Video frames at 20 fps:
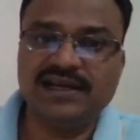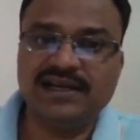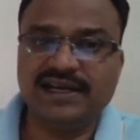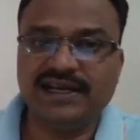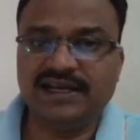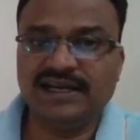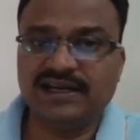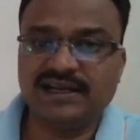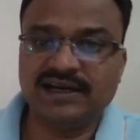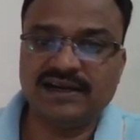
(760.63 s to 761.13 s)
in
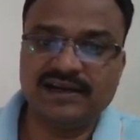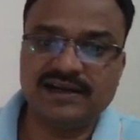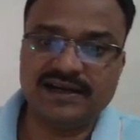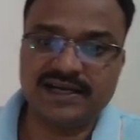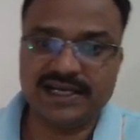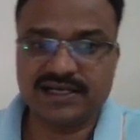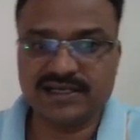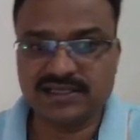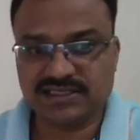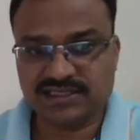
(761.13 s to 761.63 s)
internal
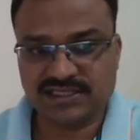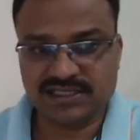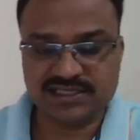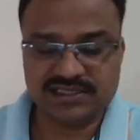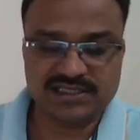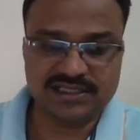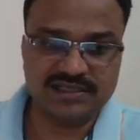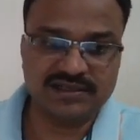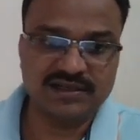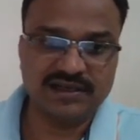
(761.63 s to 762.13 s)

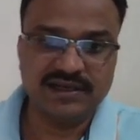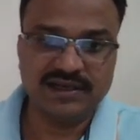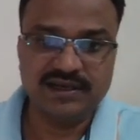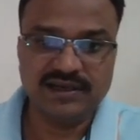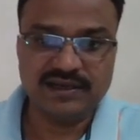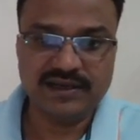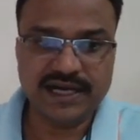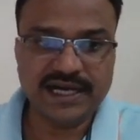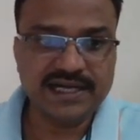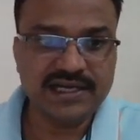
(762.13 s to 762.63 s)
reconstruction
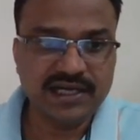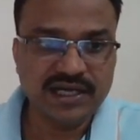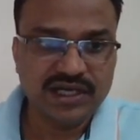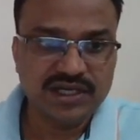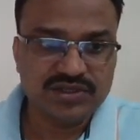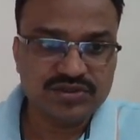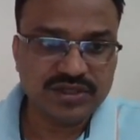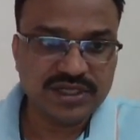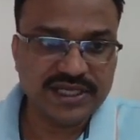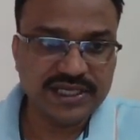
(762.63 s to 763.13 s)
right
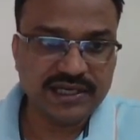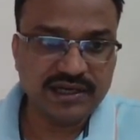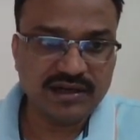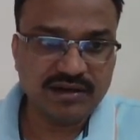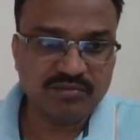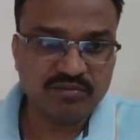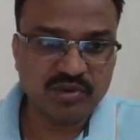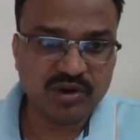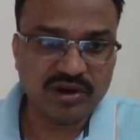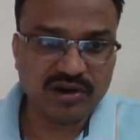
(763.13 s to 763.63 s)
so here
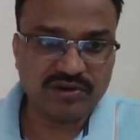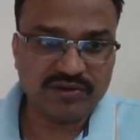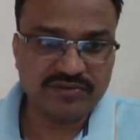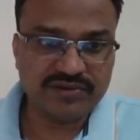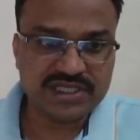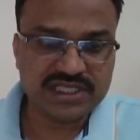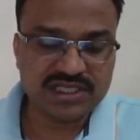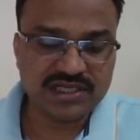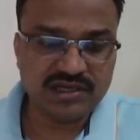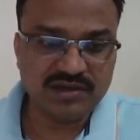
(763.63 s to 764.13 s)
for
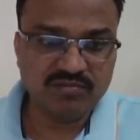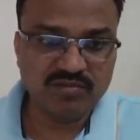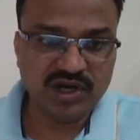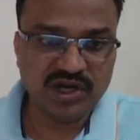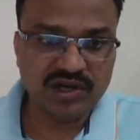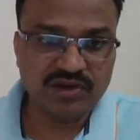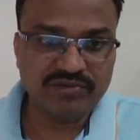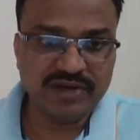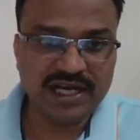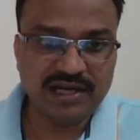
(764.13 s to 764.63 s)
question
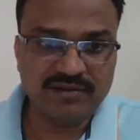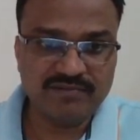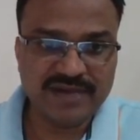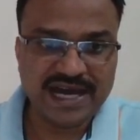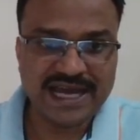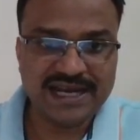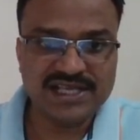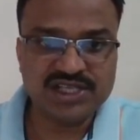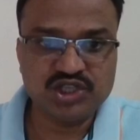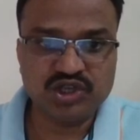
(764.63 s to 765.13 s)
number 12
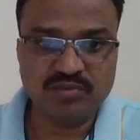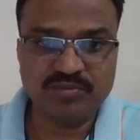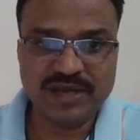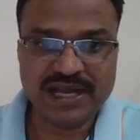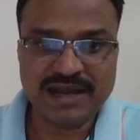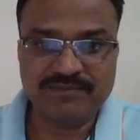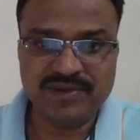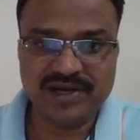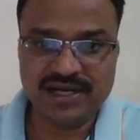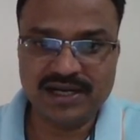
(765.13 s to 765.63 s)
balance of
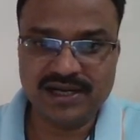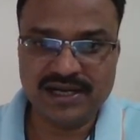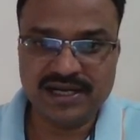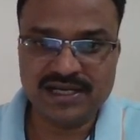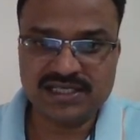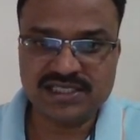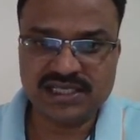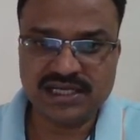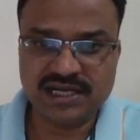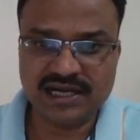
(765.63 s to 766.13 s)
capital
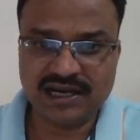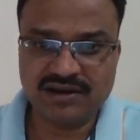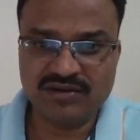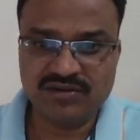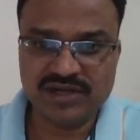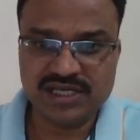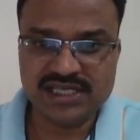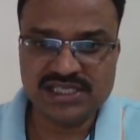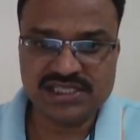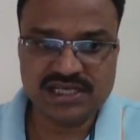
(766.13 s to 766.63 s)
reduction
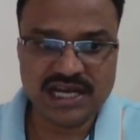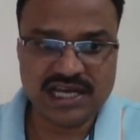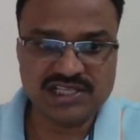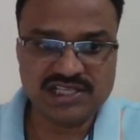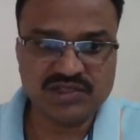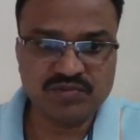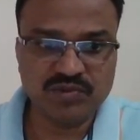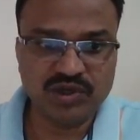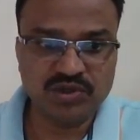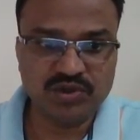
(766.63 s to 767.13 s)
account is
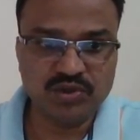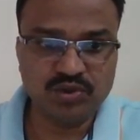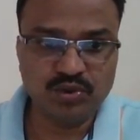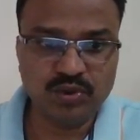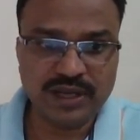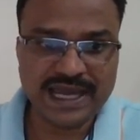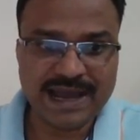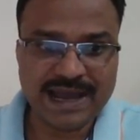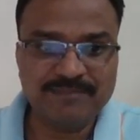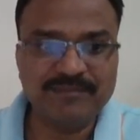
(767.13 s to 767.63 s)
transferred to
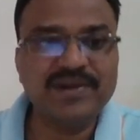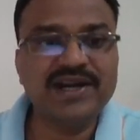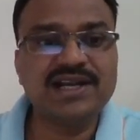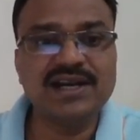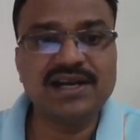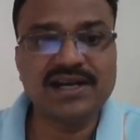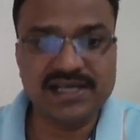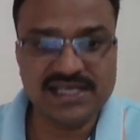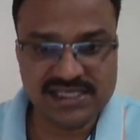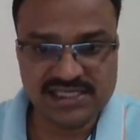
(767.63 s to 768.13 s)

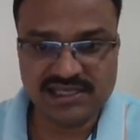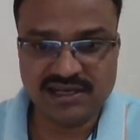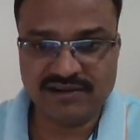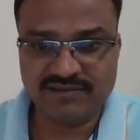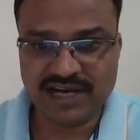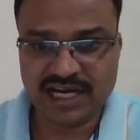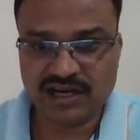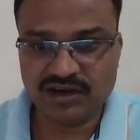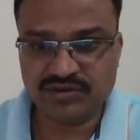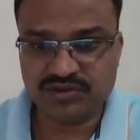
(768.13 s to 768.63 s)
capital
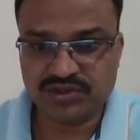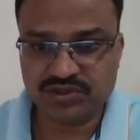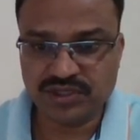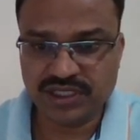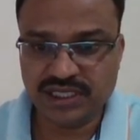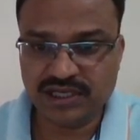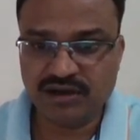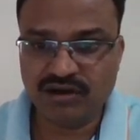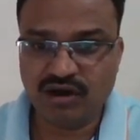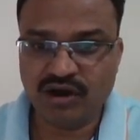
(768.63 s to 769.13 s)
reserve account
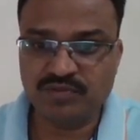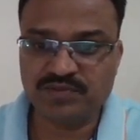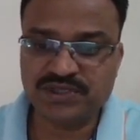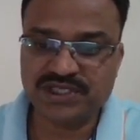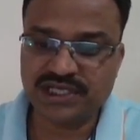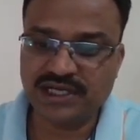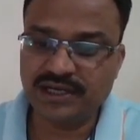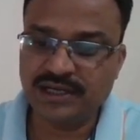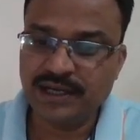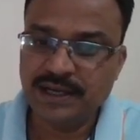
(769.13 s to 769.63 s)
so here
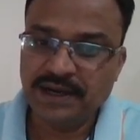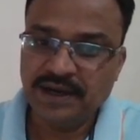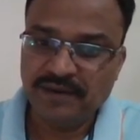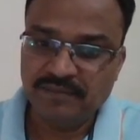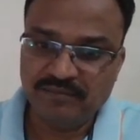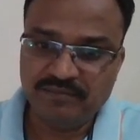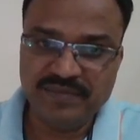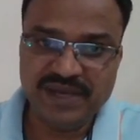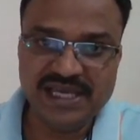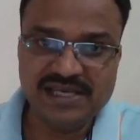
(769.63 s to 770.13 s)
option
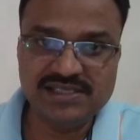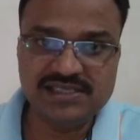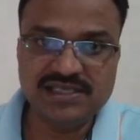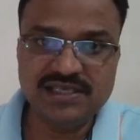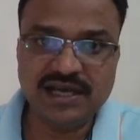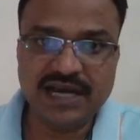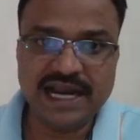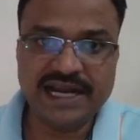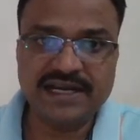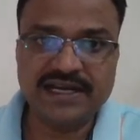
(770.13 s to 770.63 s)
b is
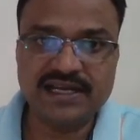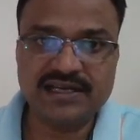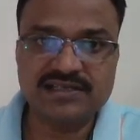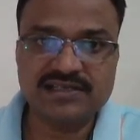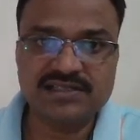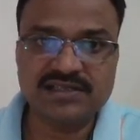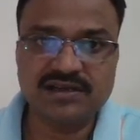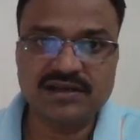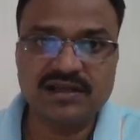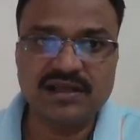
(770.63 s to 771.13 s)
the right
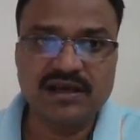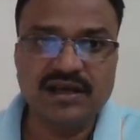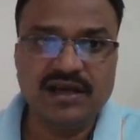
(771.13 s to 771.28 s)
answer